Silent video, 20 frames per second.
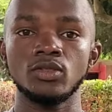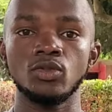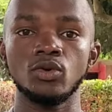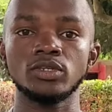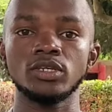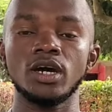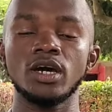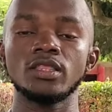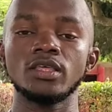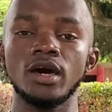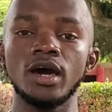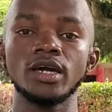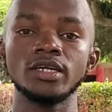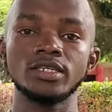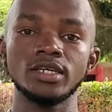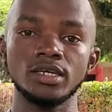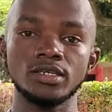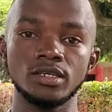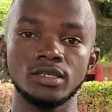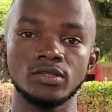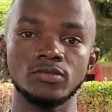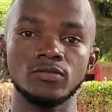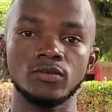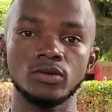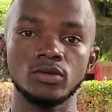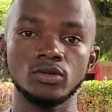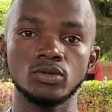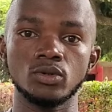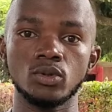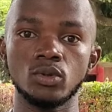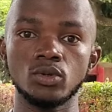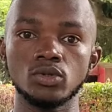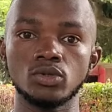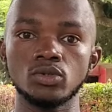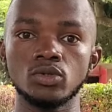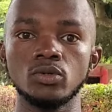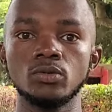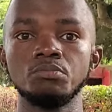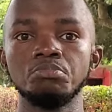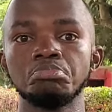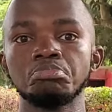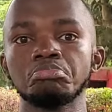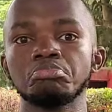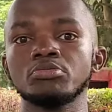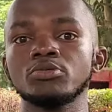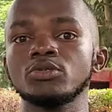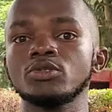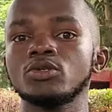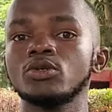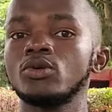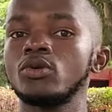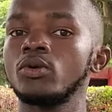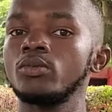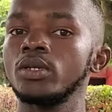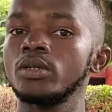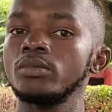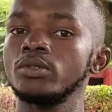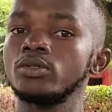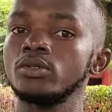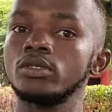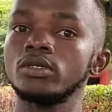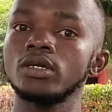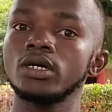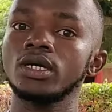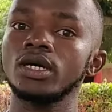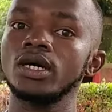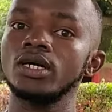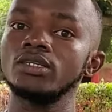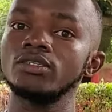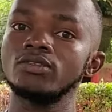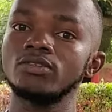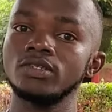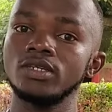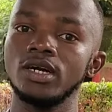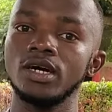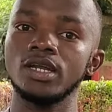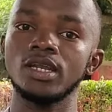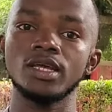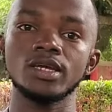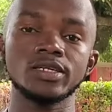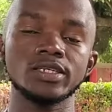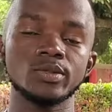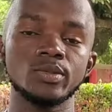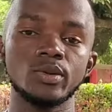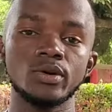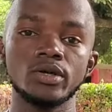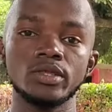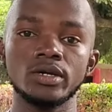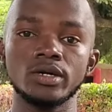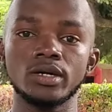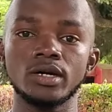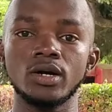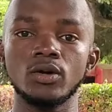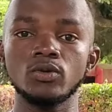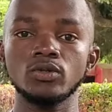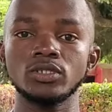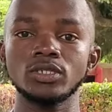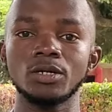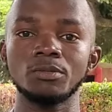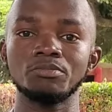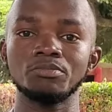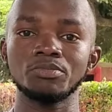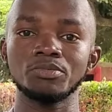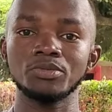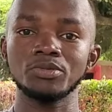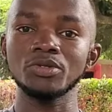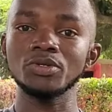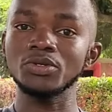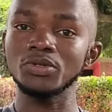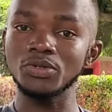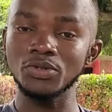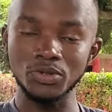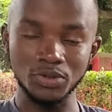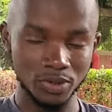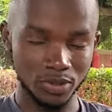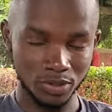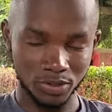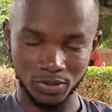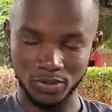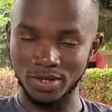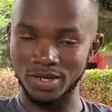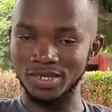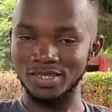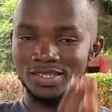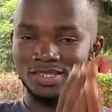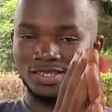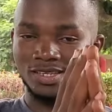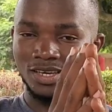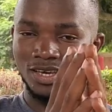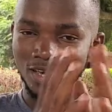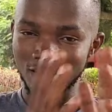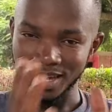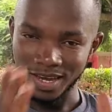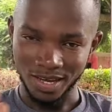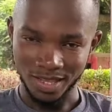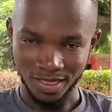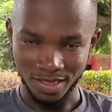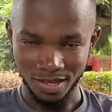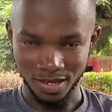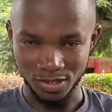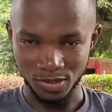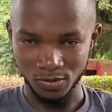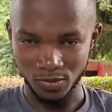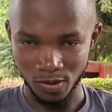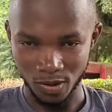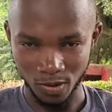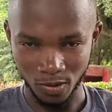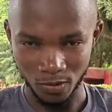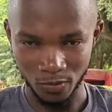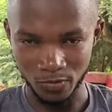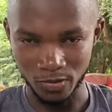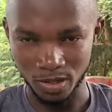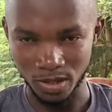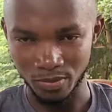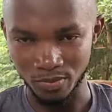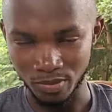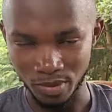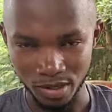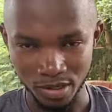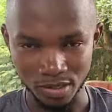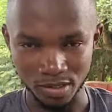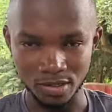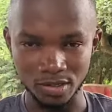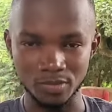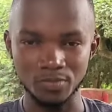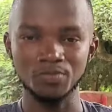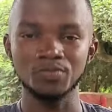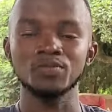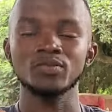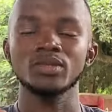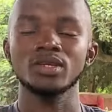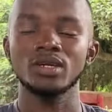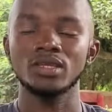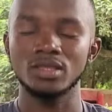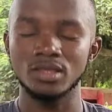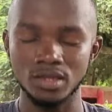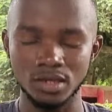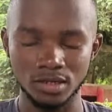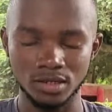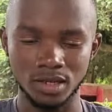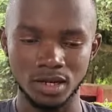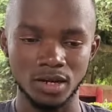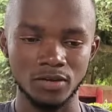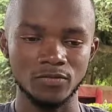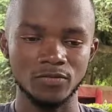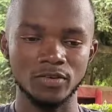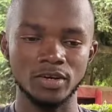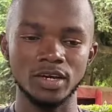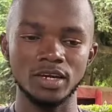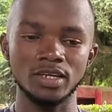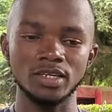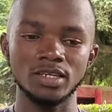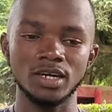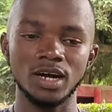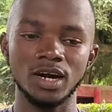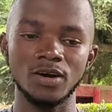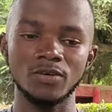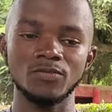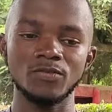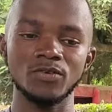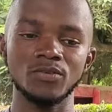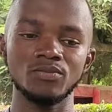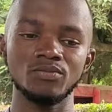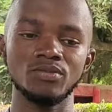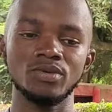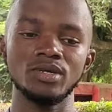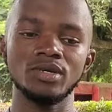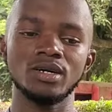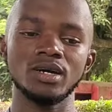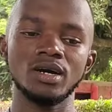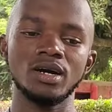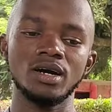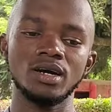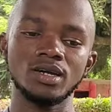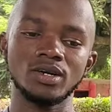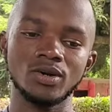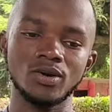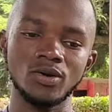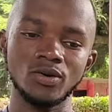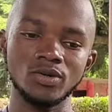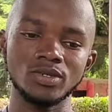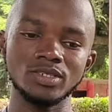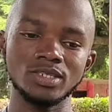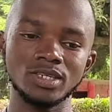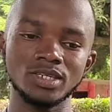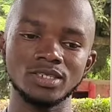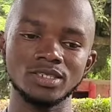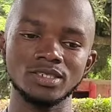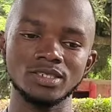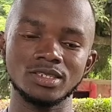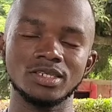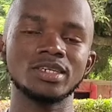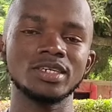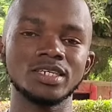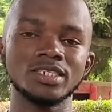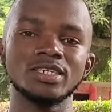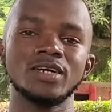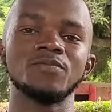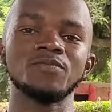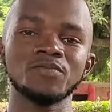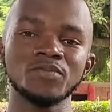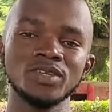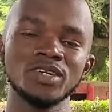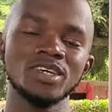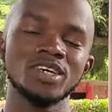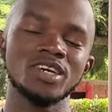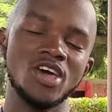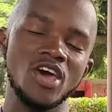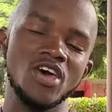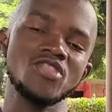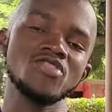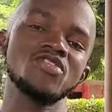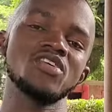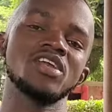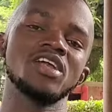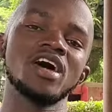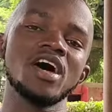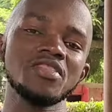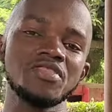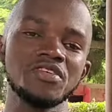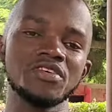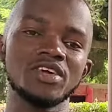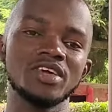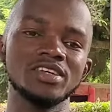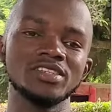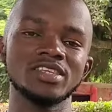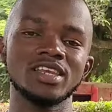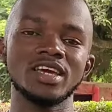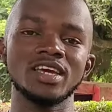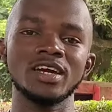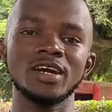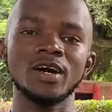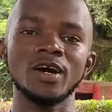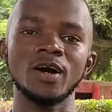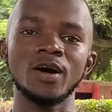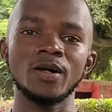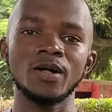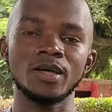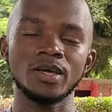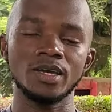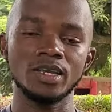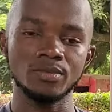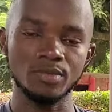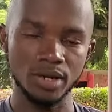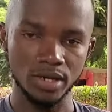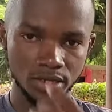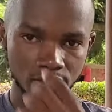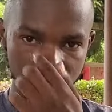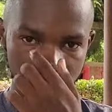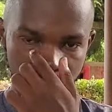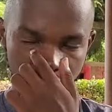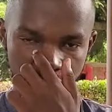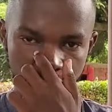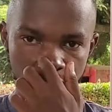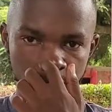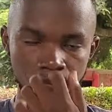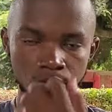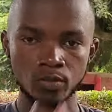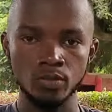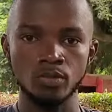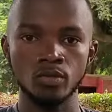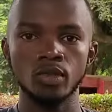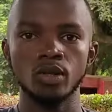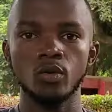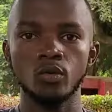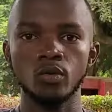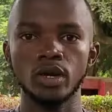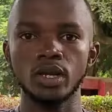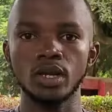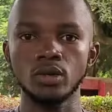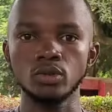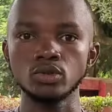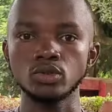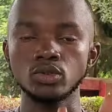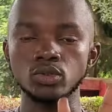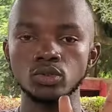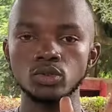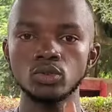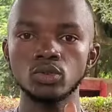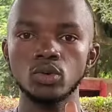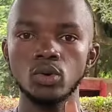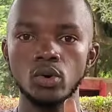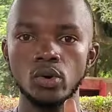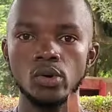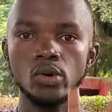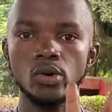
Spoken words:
those are the high chances for you to also go maybe to their country and explore their culture. So guys, that's one of the amazing things that I've gained from being a content creator. And then another thing is, like, in my district, we are now two